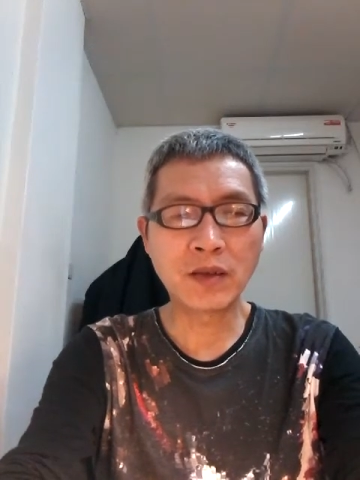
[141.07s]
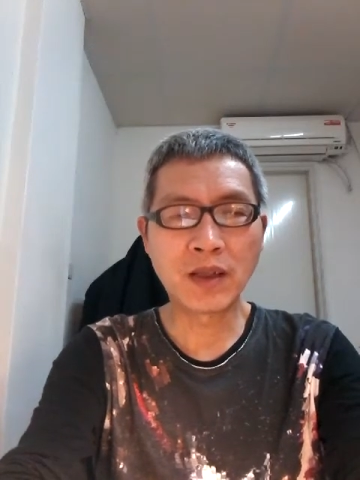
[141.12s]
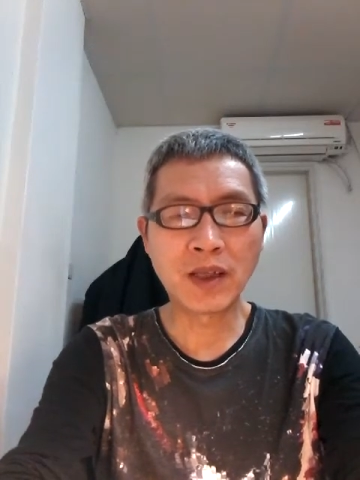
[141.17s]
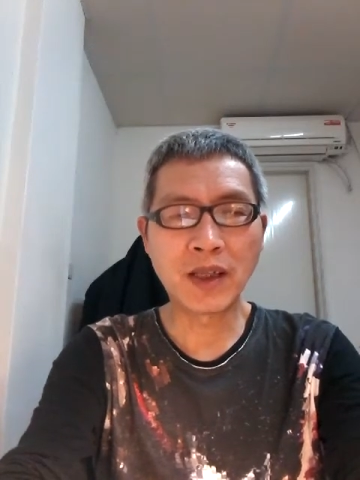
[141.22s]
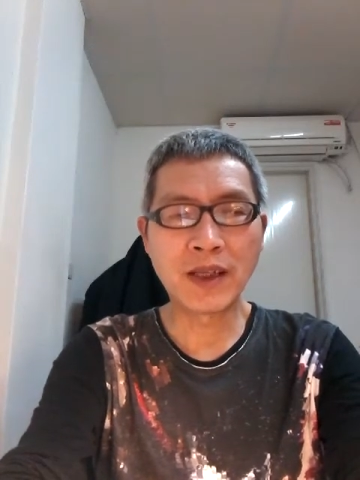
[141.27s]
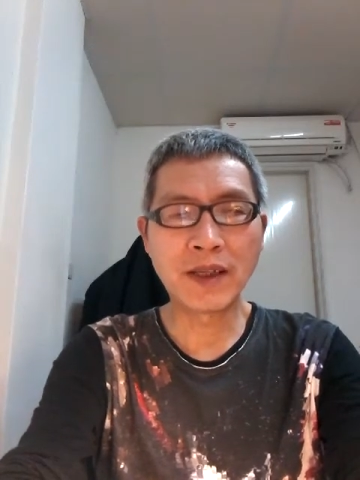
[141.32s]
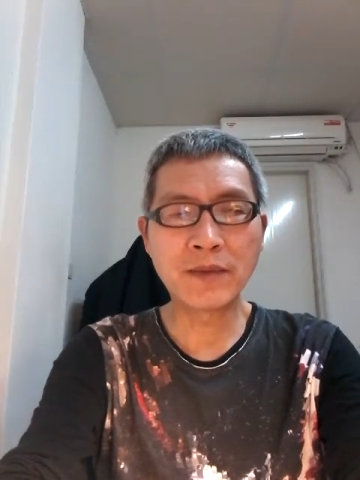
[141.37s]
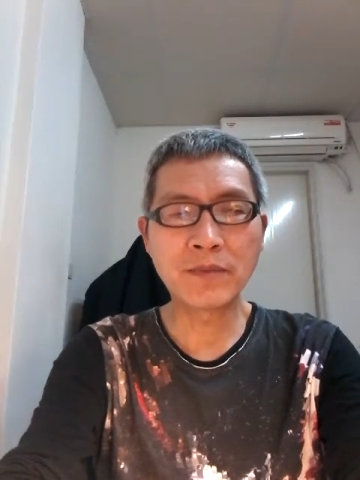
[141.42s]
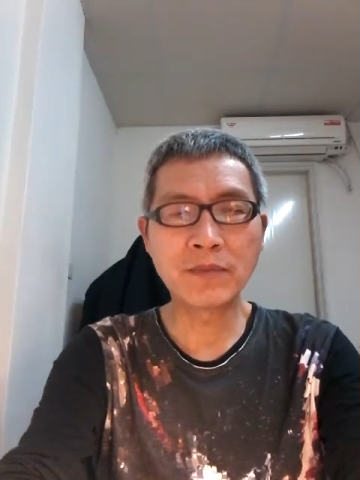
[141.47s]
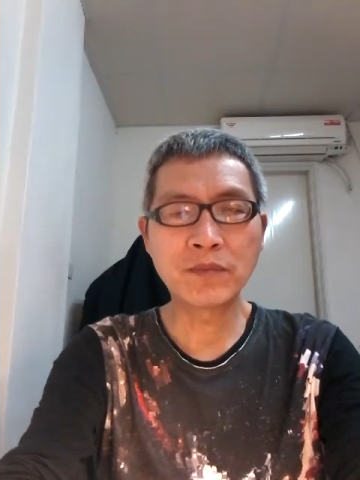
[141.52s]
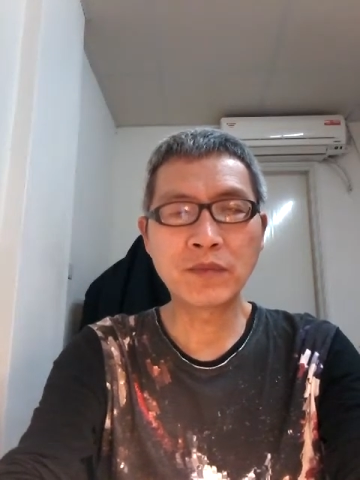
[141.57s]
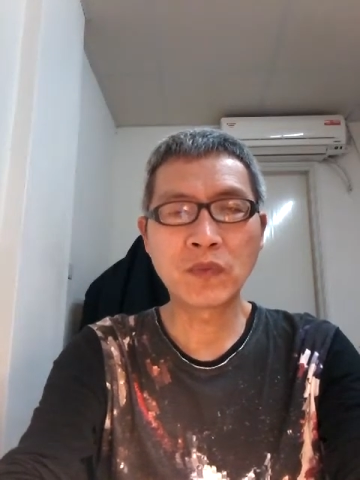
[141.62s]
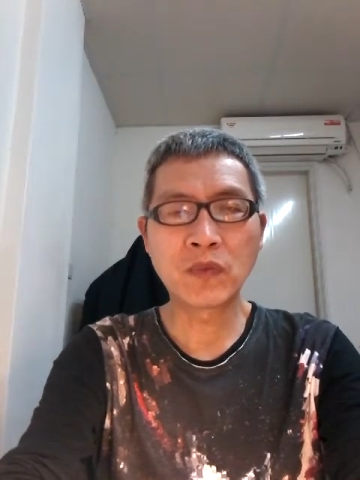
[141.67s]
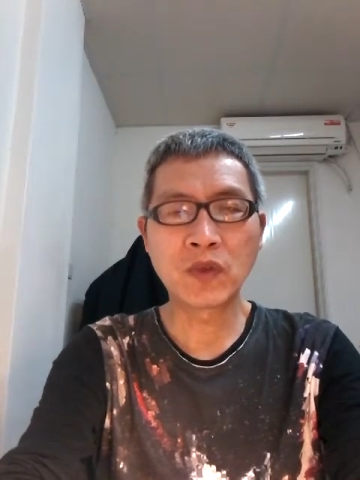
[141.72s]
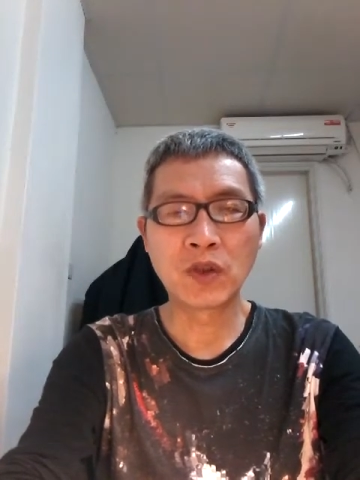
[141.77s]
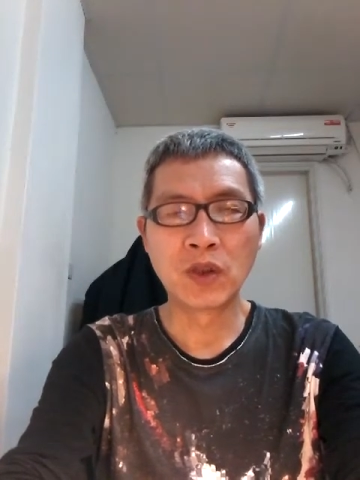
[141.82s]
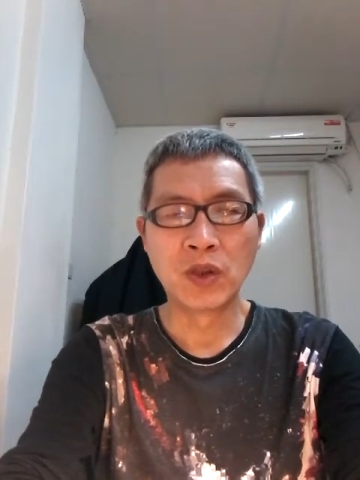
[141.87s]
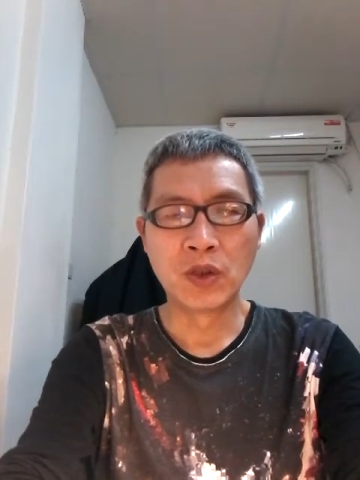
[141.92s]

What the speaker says: them.